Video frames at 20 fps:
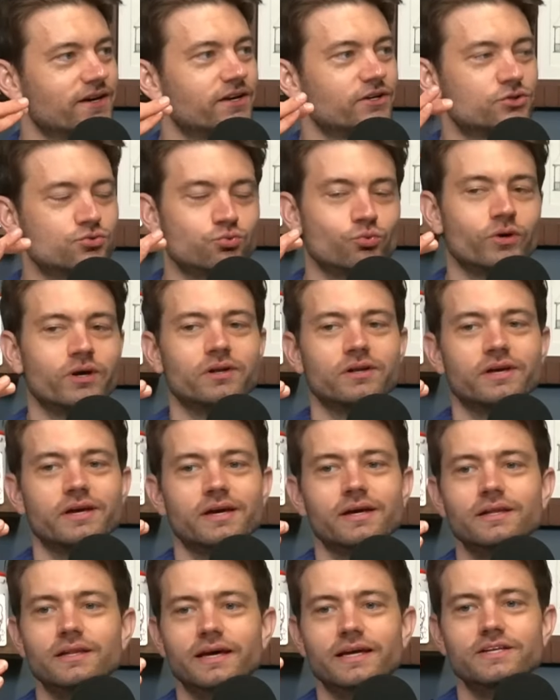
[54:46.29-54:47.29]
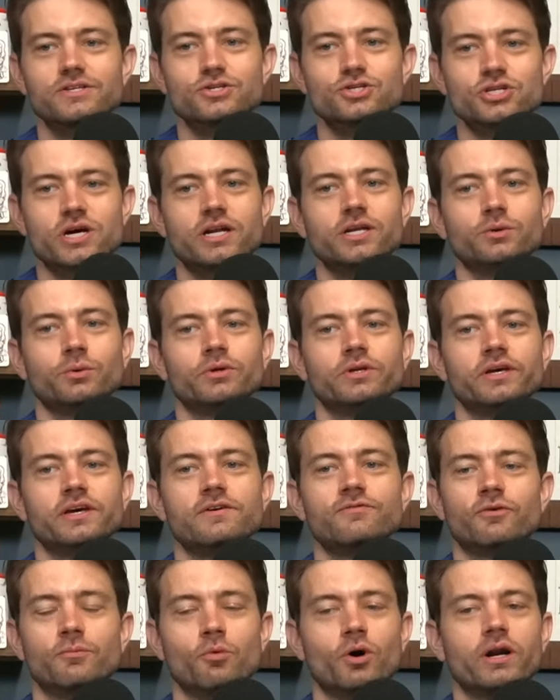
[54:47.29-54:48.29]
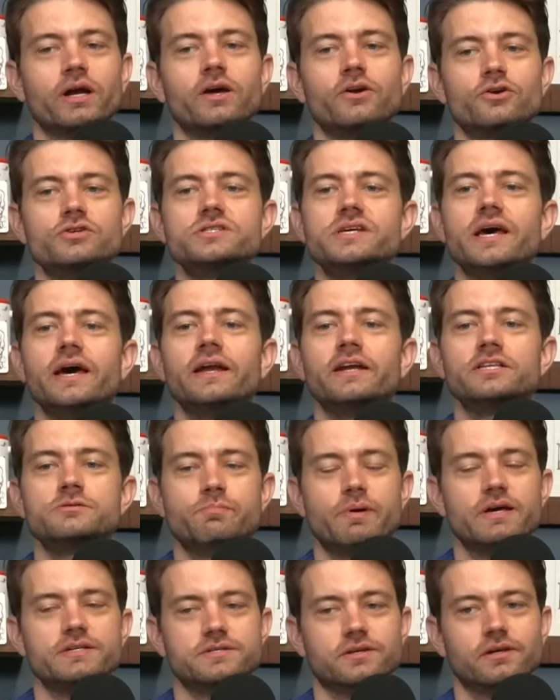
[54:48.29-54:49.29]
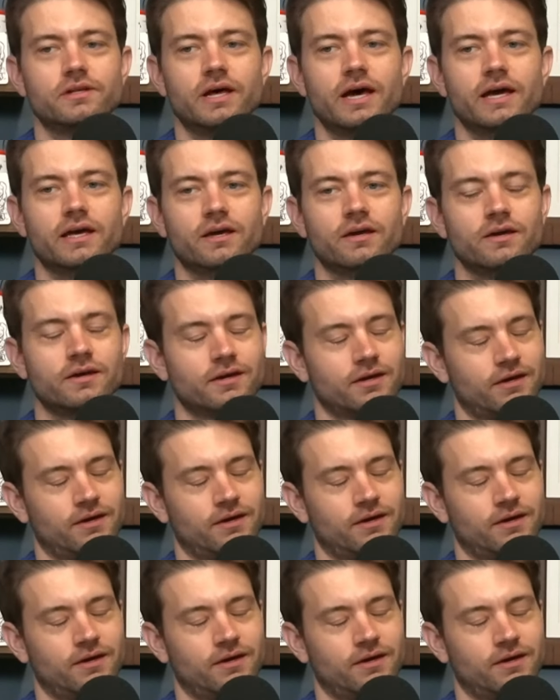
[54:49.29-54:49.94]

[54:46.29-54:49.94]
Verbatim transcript: And it's really like, it's genuinely, from what I understand, it's basically like